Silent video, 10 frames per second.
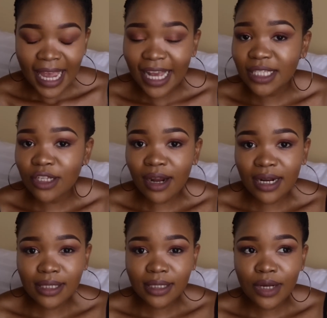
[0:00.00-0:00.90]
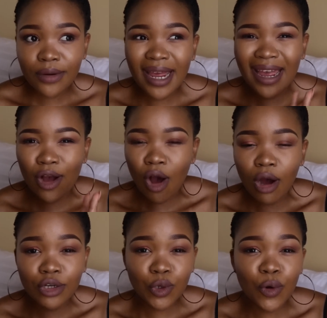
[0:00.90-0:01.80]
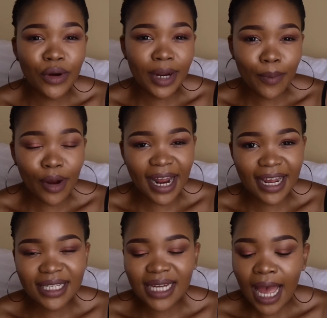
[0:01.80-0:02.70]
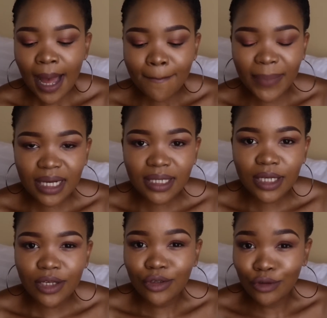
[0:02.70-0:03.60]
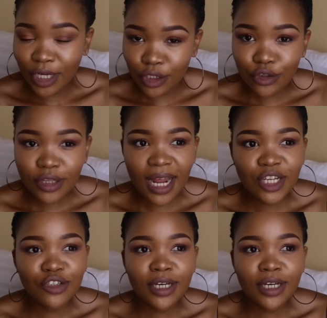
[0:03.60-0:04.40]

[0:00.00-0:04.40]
It's not necessarily a contouring product, but you can do that.